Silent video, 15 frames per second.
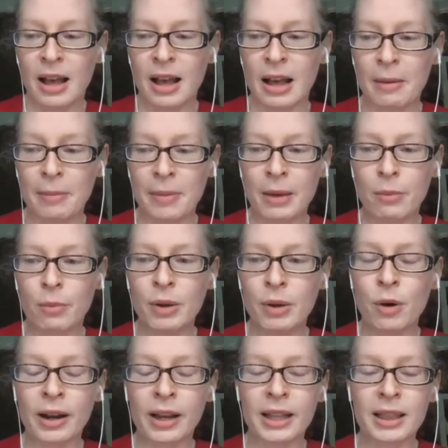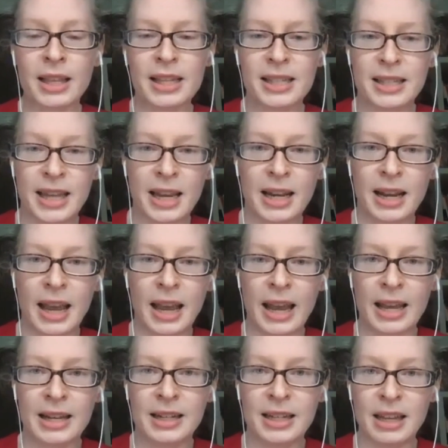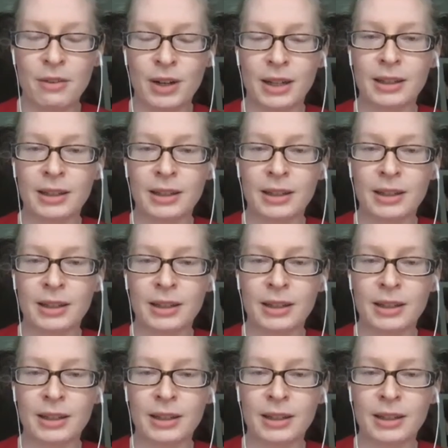And we work at the state and even